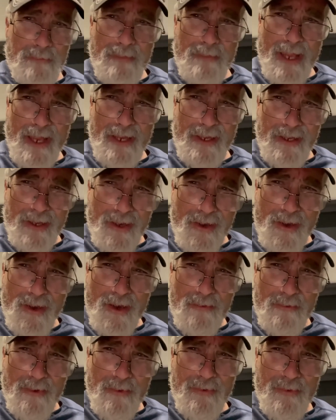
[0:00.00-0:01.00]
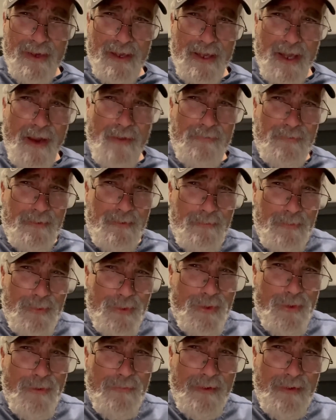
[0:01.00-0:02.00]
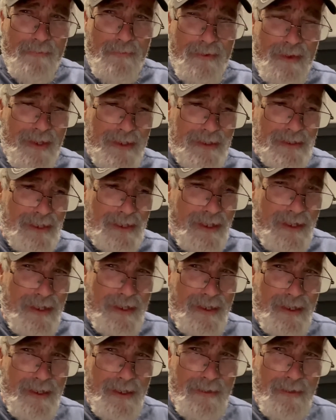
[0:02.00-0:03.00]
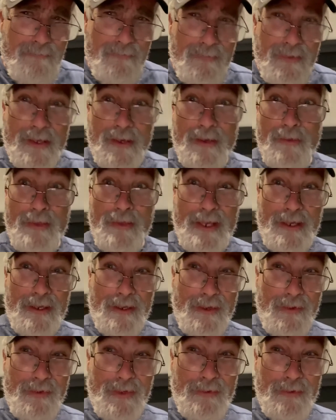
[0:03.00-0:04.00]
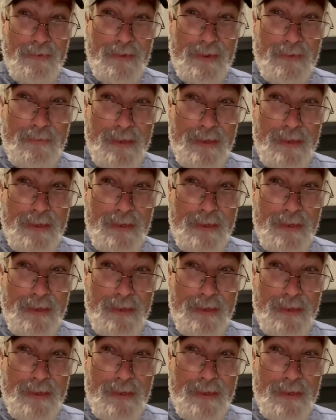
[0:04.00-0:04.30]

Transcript: backyard, but we're gonna have to move. I'm really sorry, guy. You know, that kind of thing with your